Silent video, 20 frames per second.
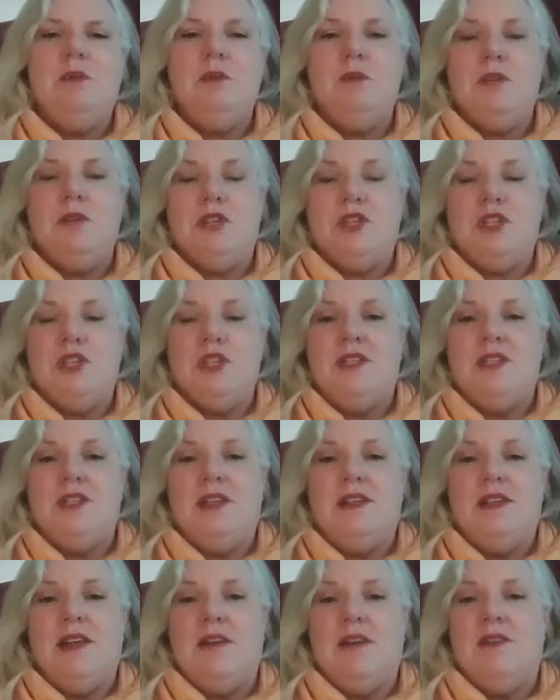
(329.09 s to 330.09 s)
permission to
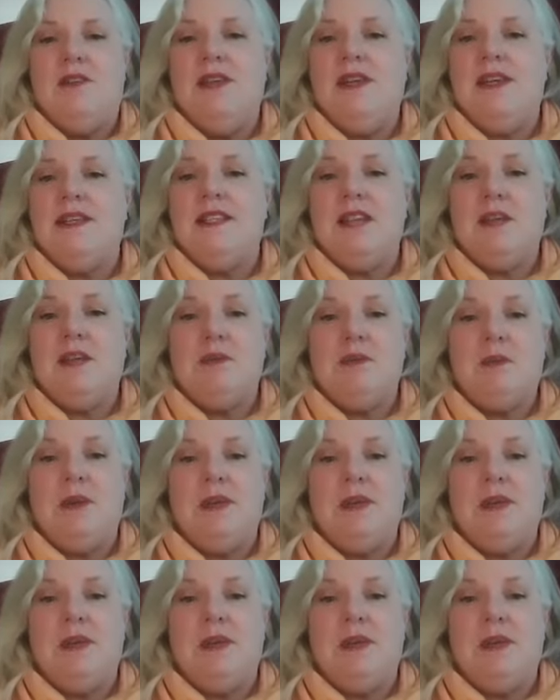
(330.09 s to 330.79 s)
love and accept